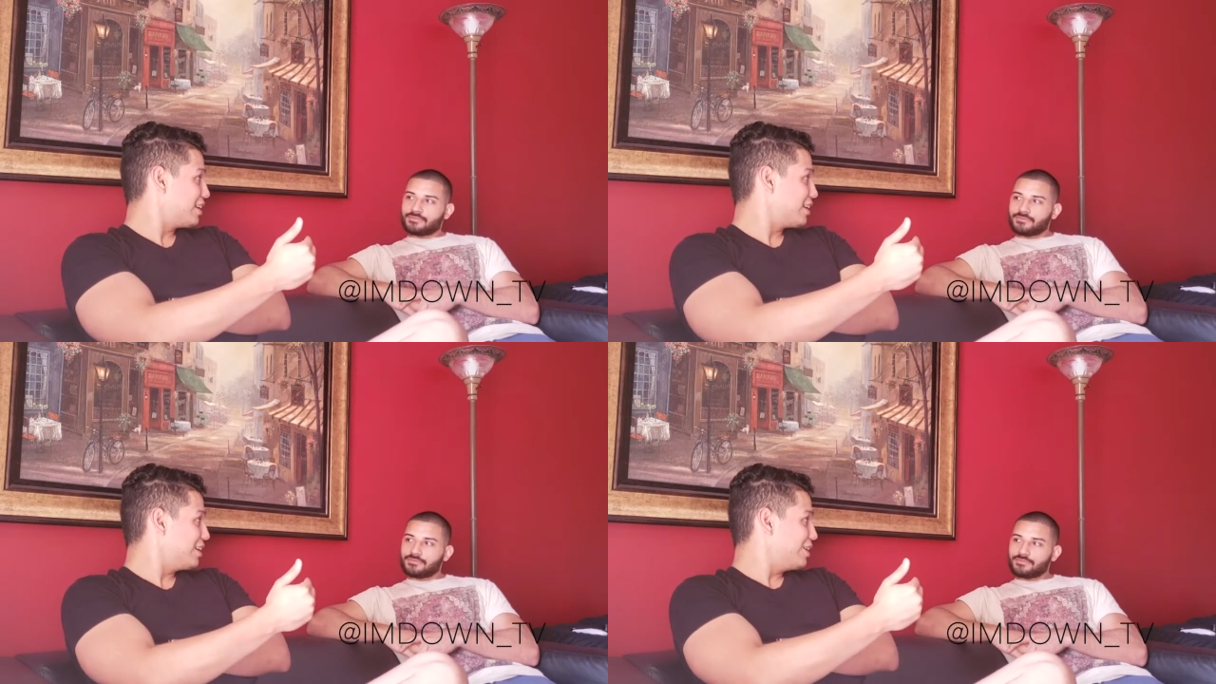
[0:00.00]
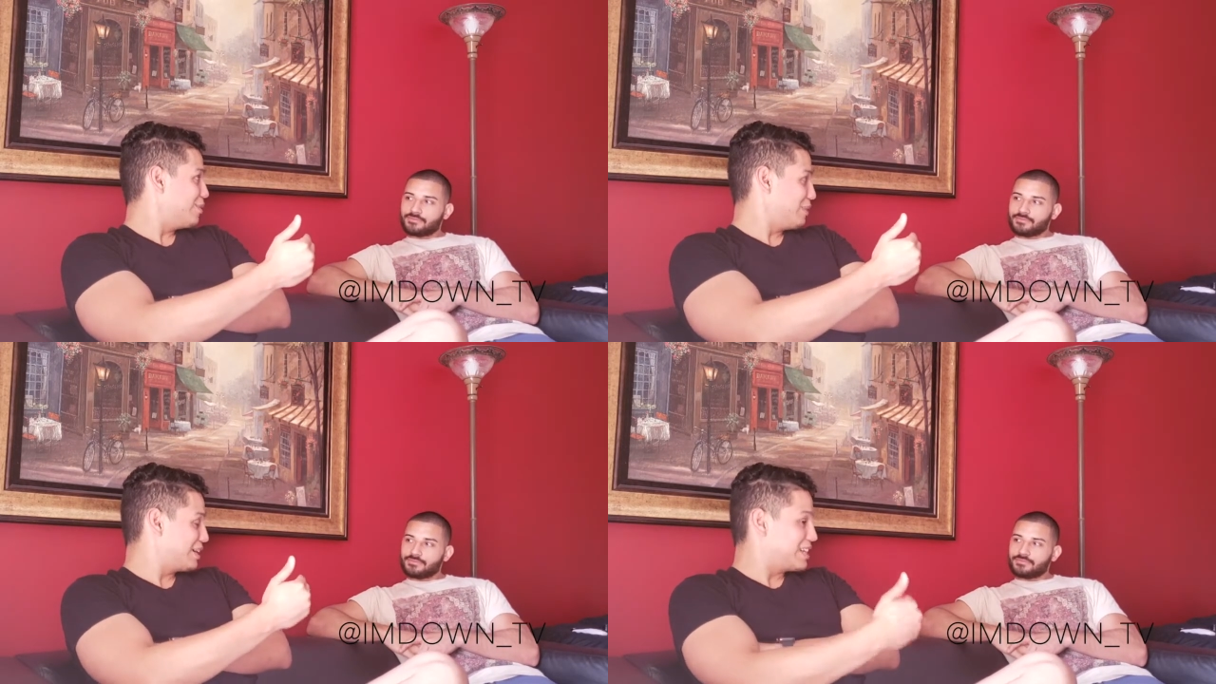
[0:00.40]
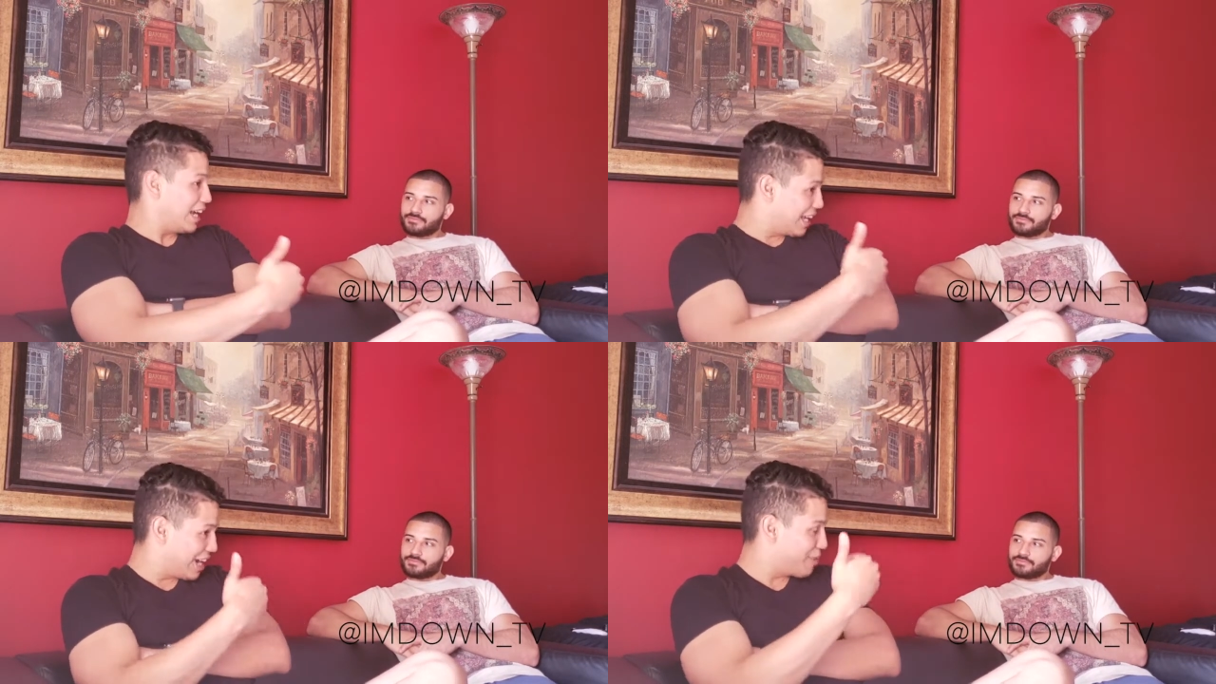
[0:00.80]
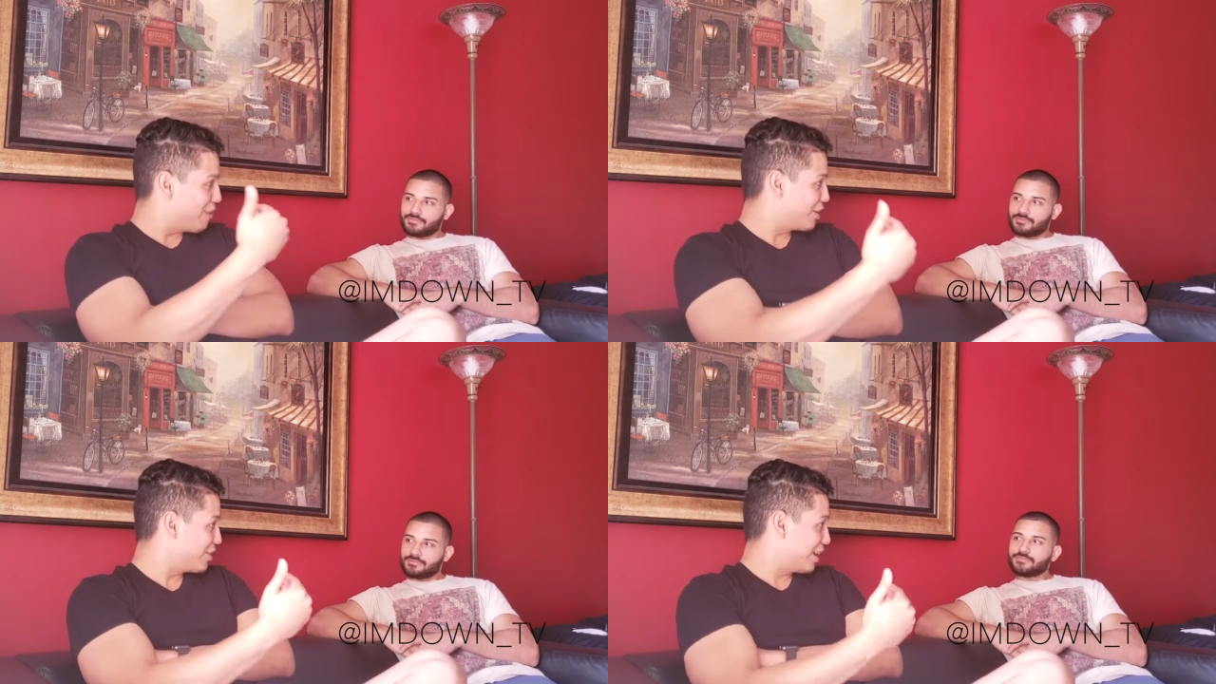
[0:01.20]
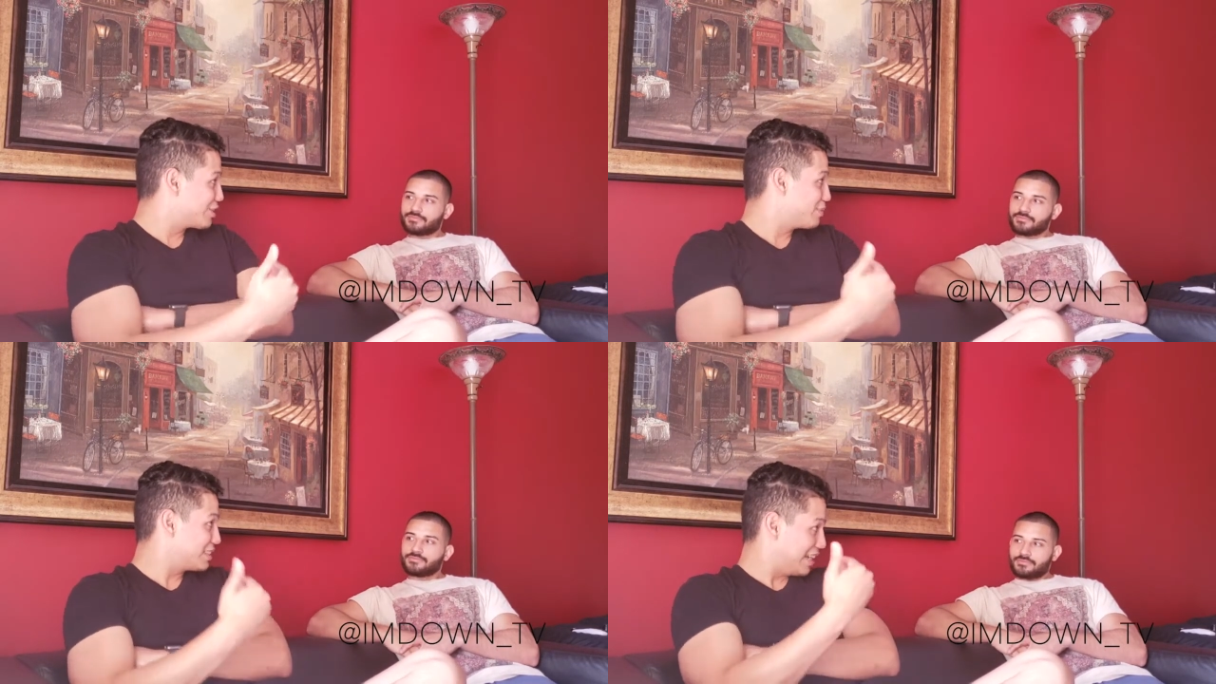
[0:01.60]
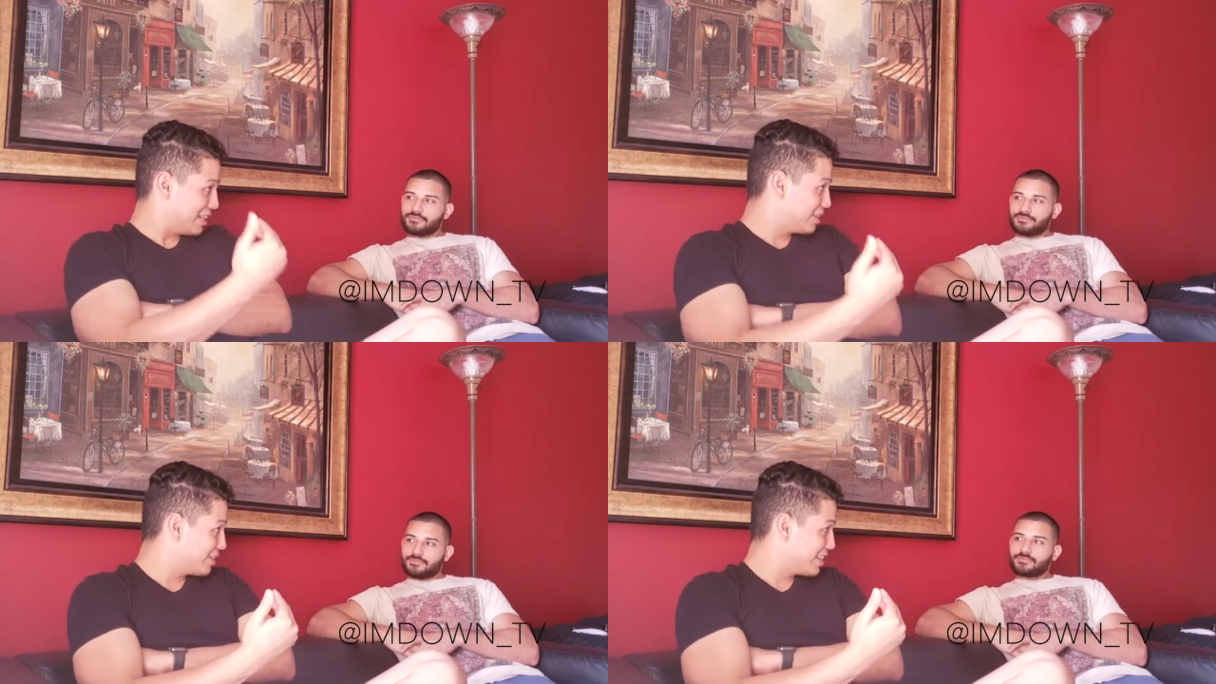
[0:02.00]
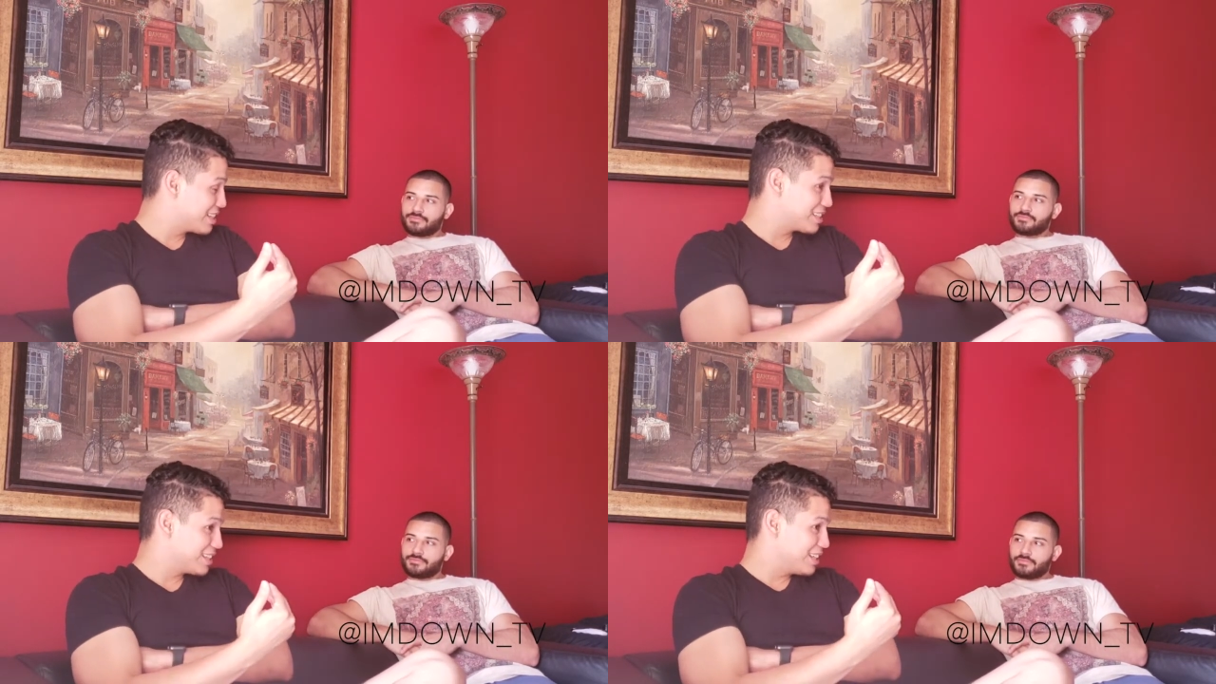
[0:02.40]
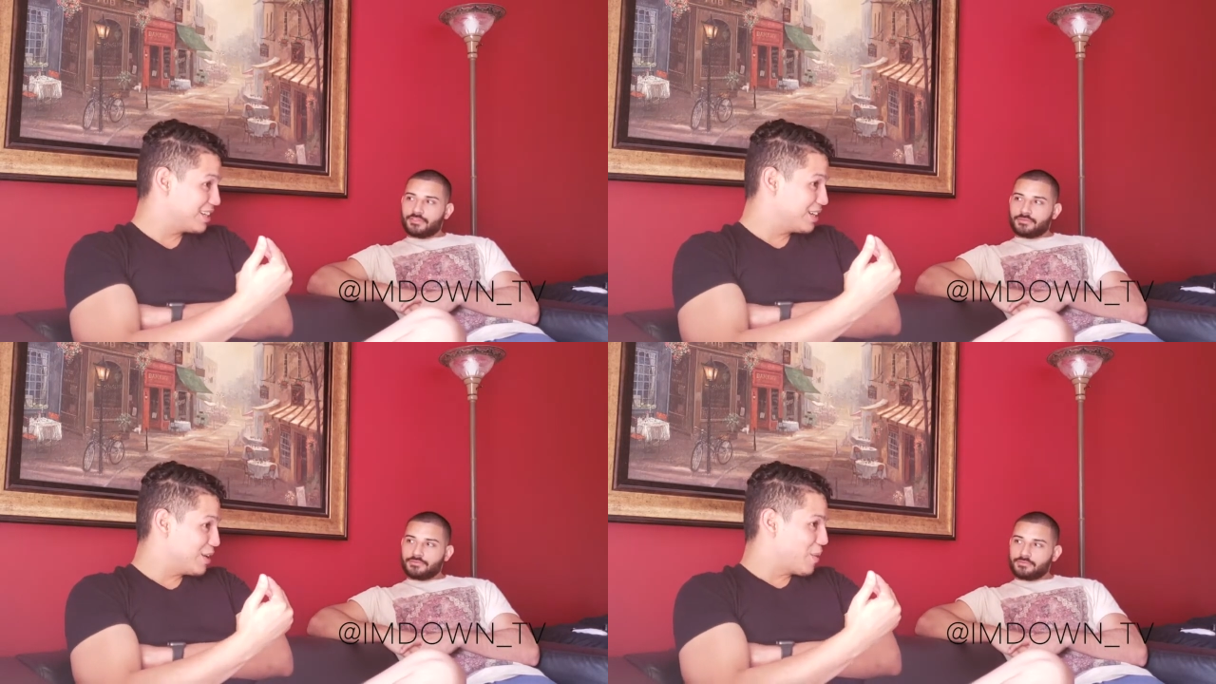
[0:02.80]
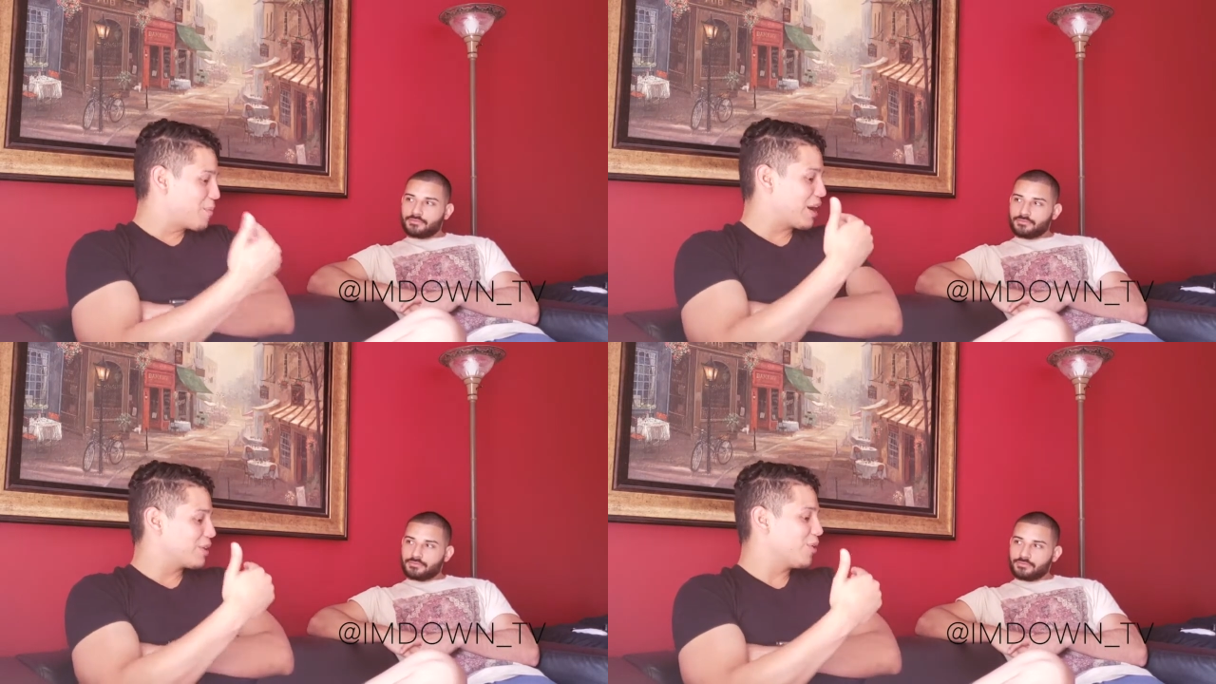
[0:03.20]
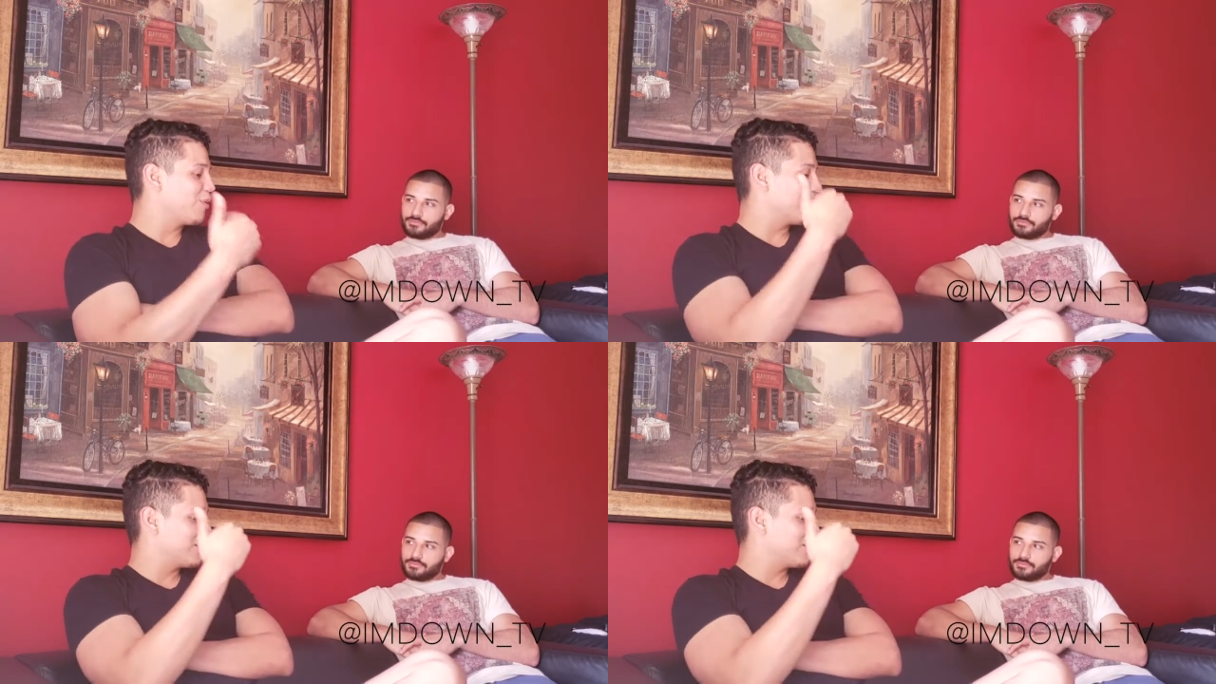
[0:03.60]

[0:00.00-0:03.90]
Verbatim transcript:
Speaker 1: mm-hmm. because I care about you and I to be telling you this. But I don't want to